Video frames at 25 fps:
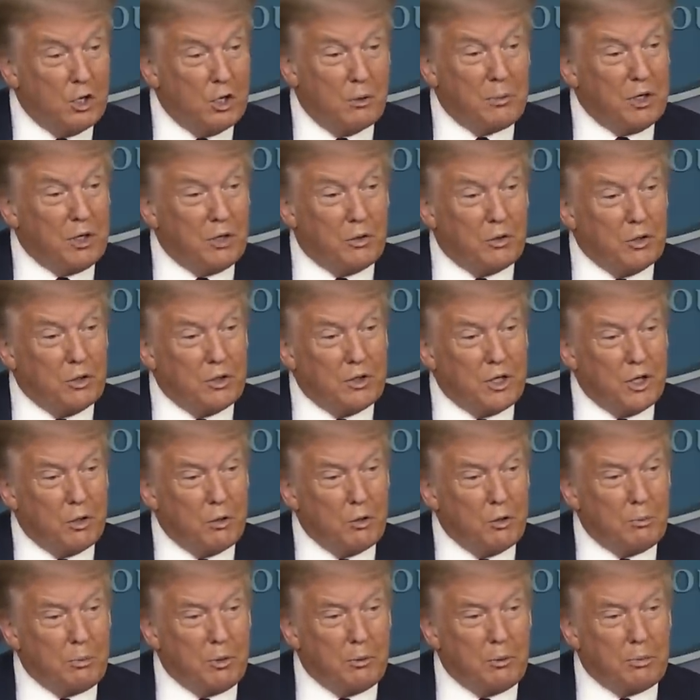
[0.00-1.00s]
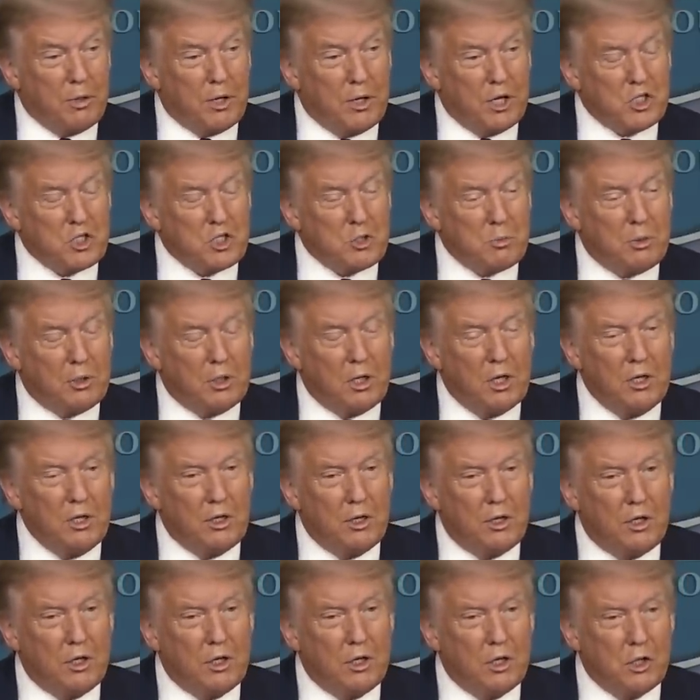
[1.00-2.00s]
Nobody thought that would be possible.
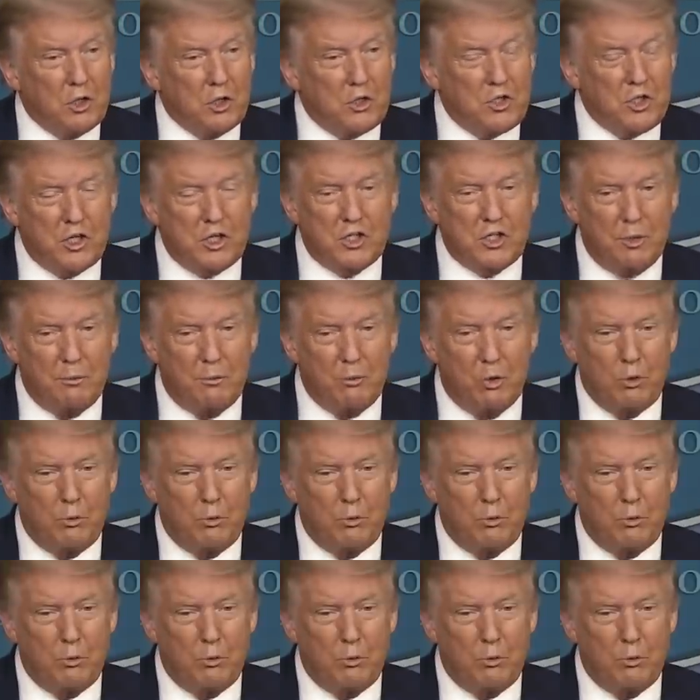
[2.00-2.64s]
Under the old system,